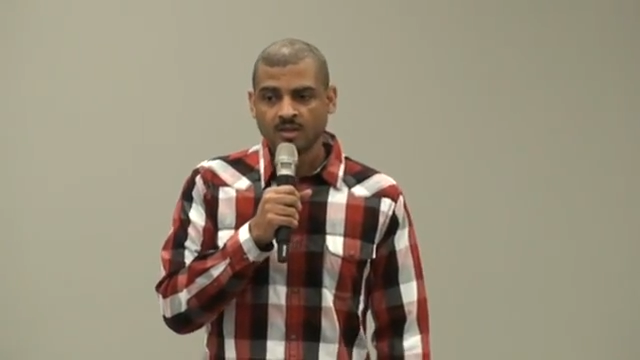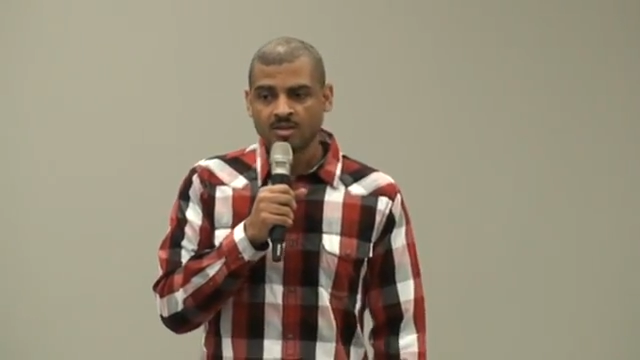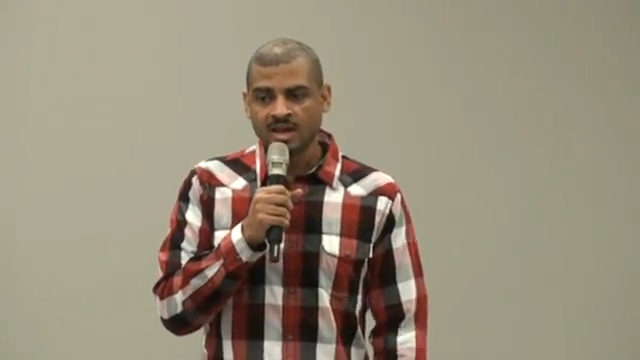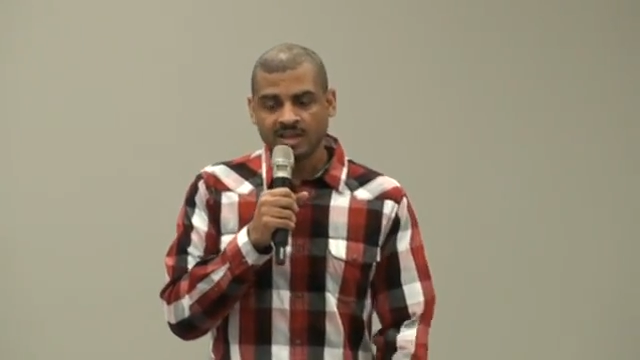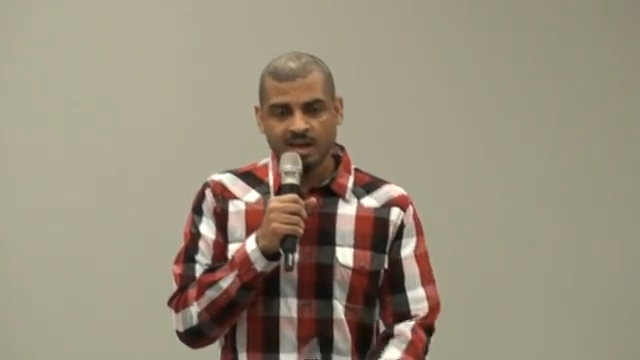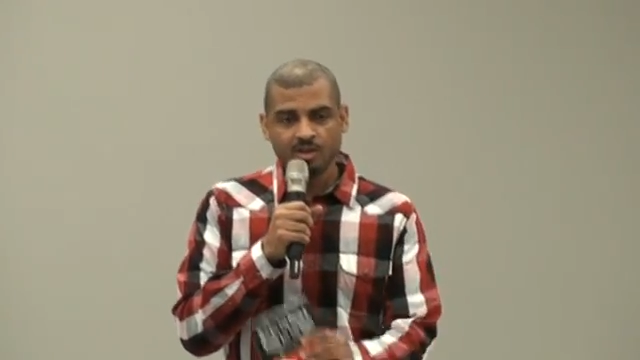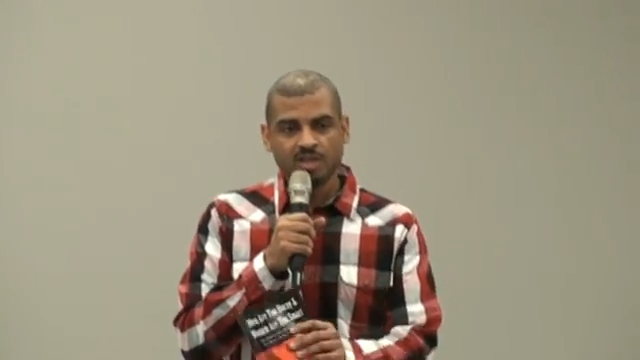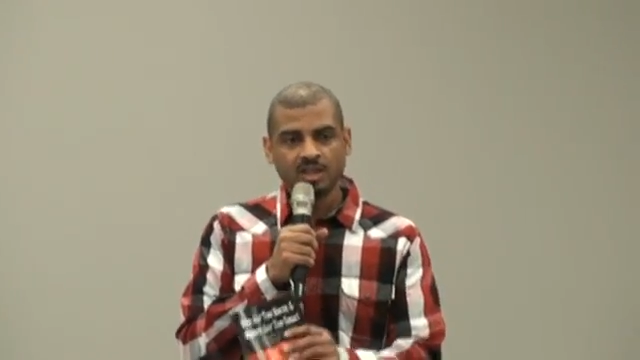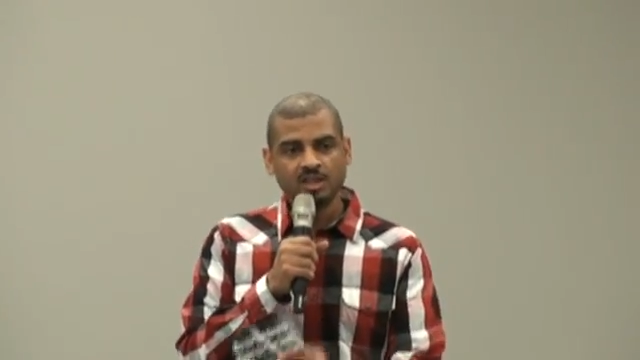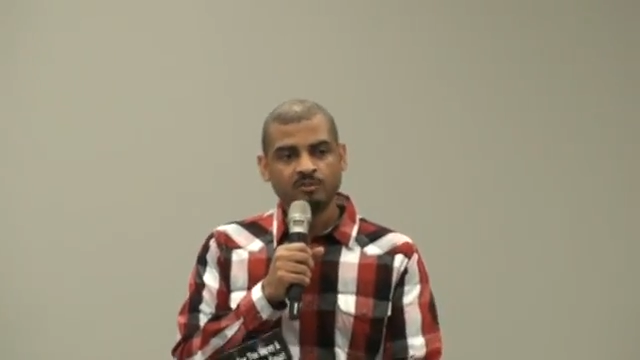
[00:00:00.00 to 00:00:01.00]
Because I
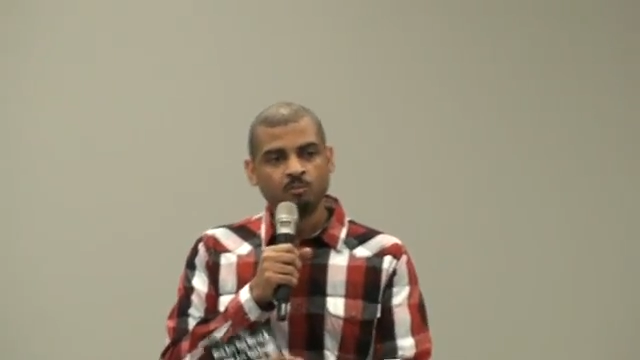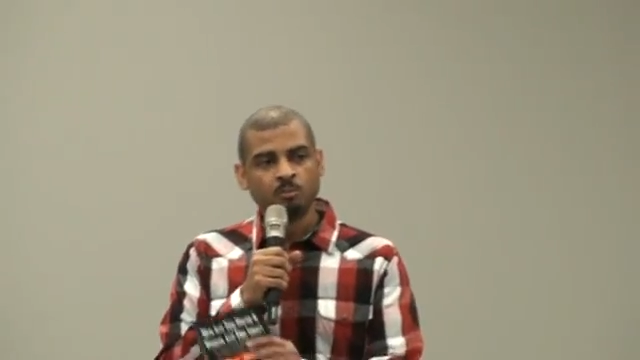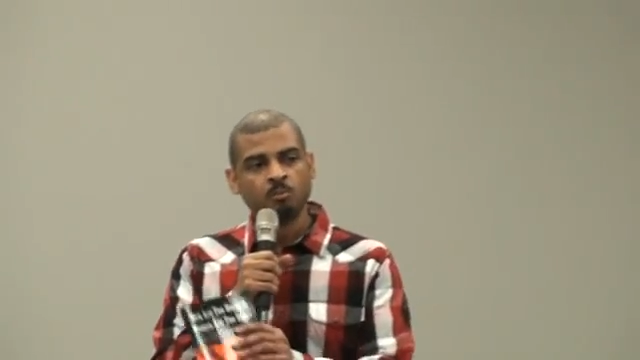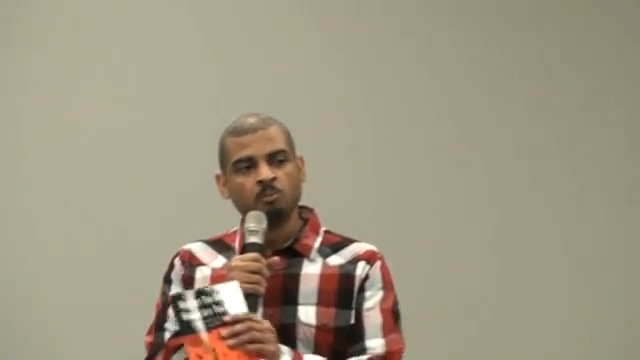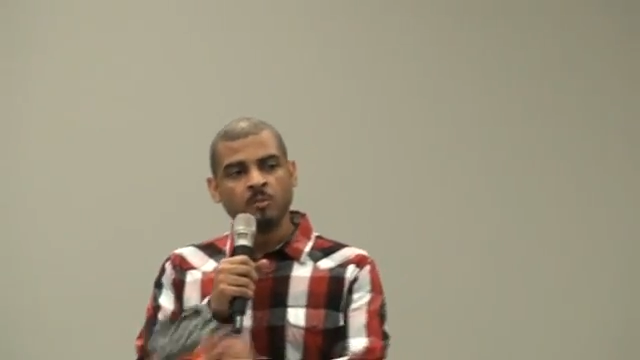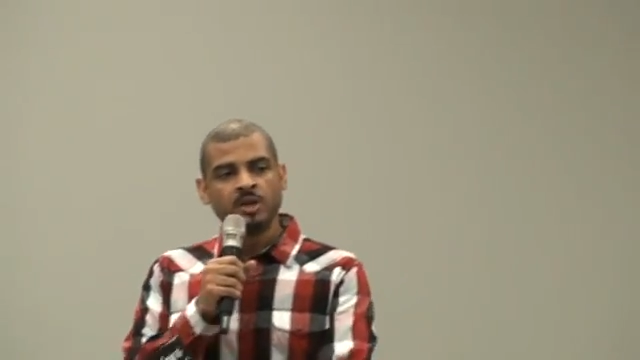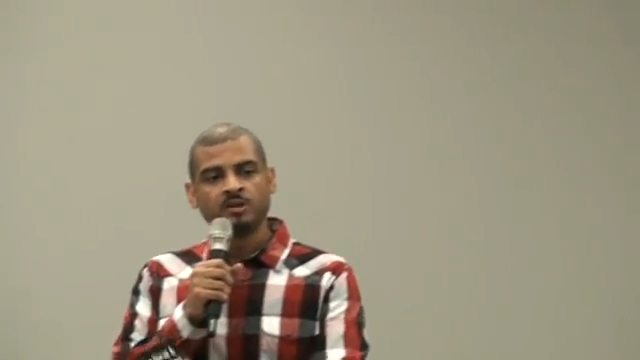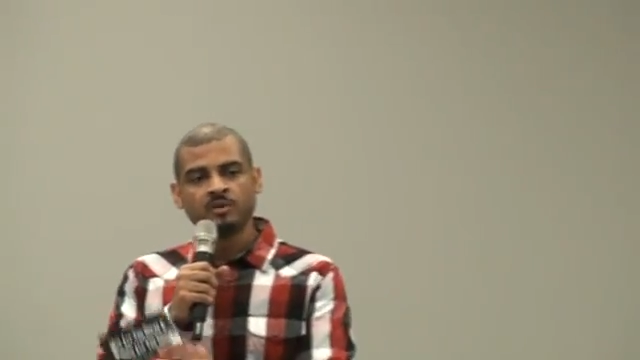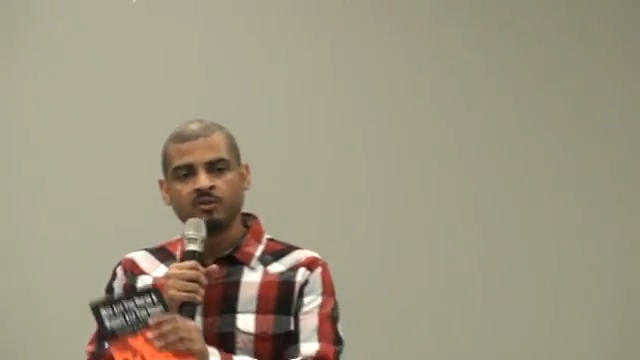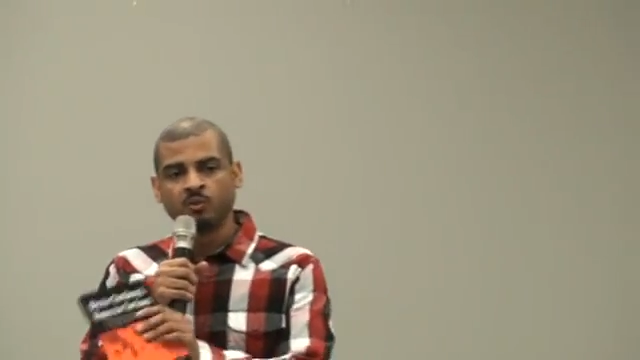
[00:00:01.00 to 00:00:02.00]
guarantee you,
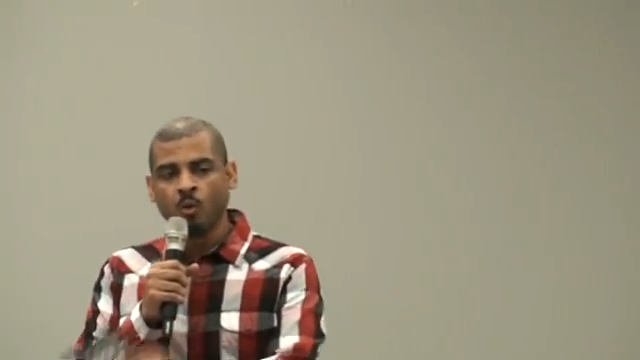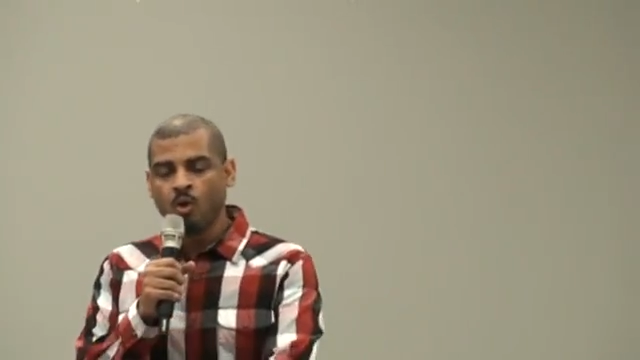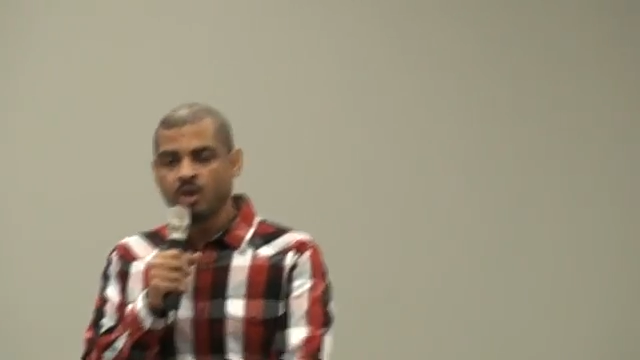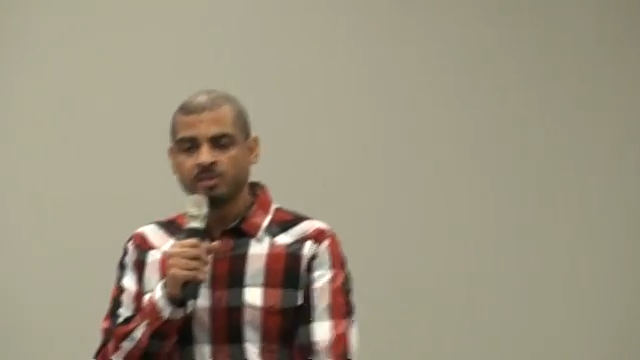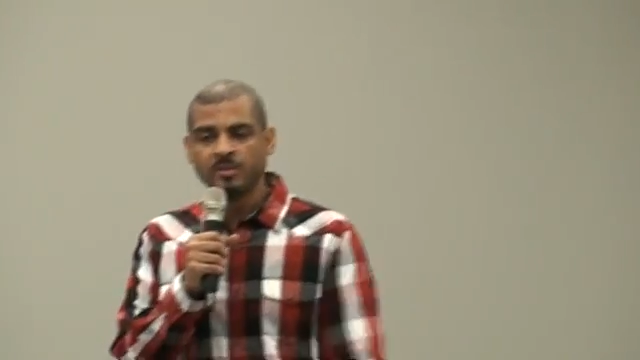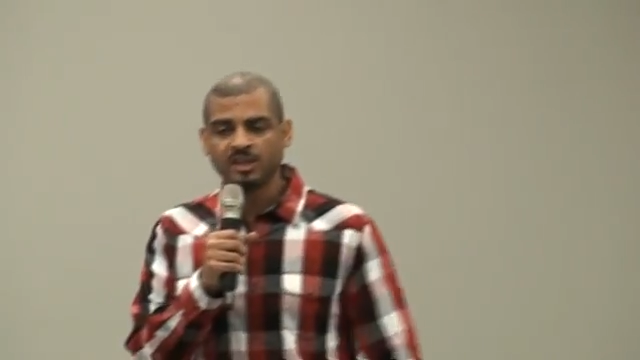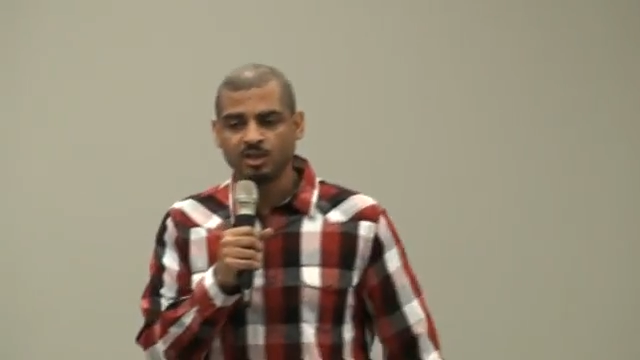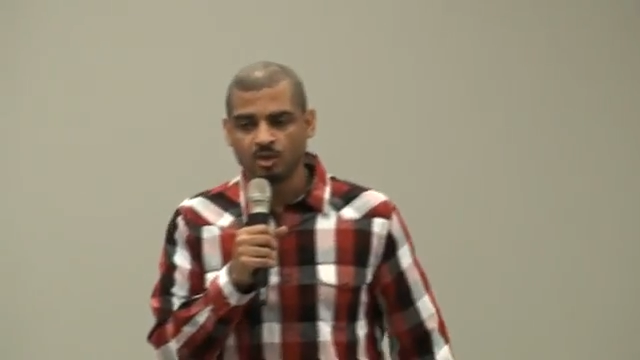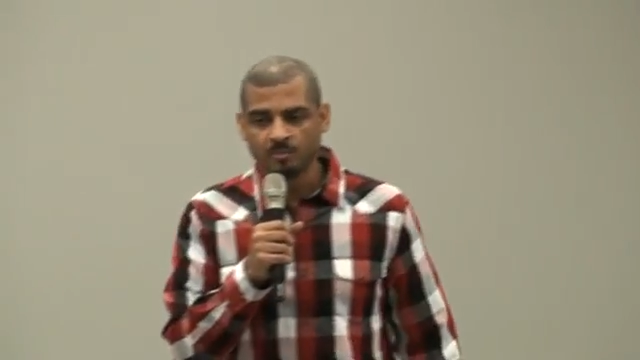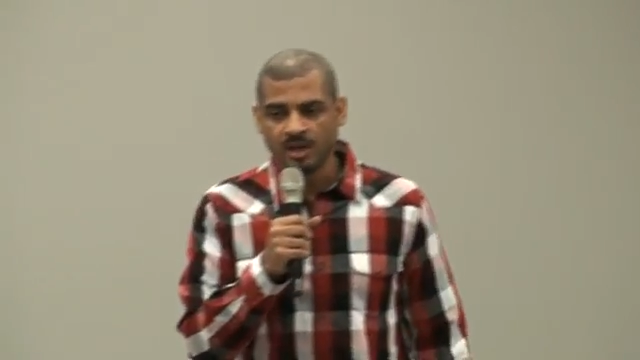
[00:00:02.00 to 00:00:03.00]
if war didn't
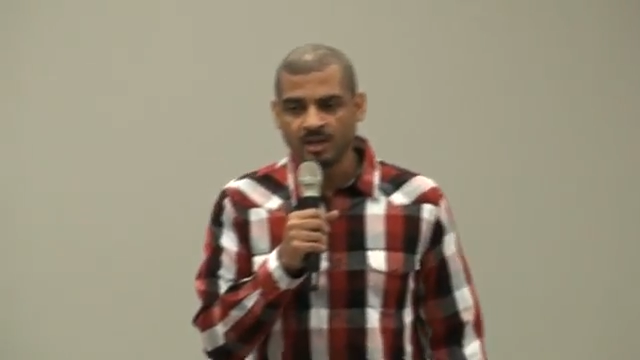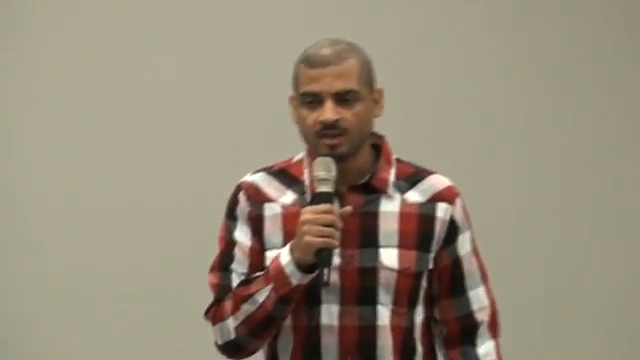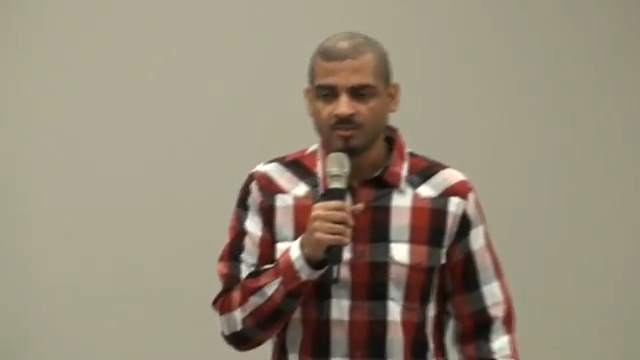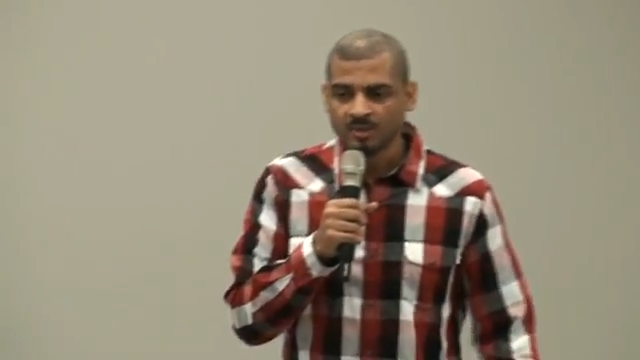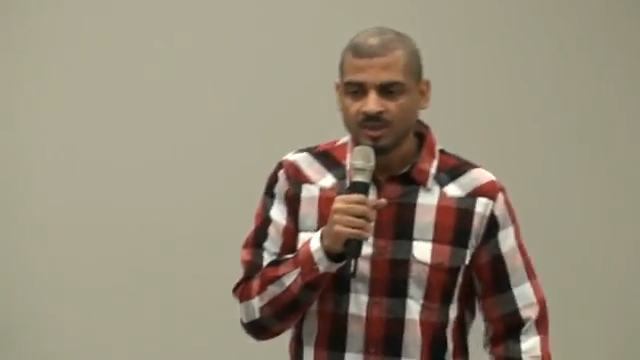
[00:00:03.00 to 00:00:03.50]
make you no money,